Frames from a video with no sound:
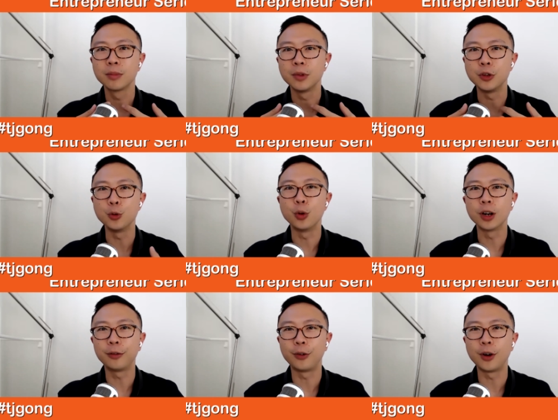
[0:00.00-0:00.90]
you want to
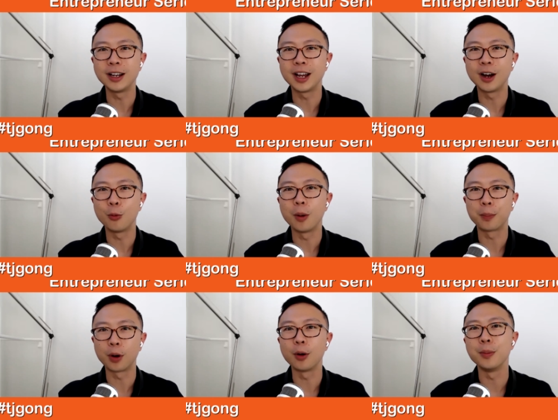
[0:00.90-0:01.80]
find out what
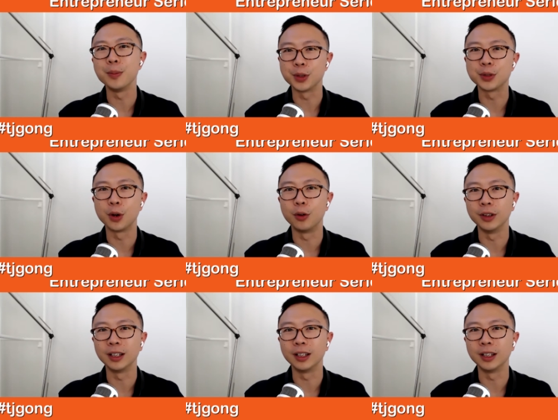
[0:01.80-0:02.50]
problem you're solving.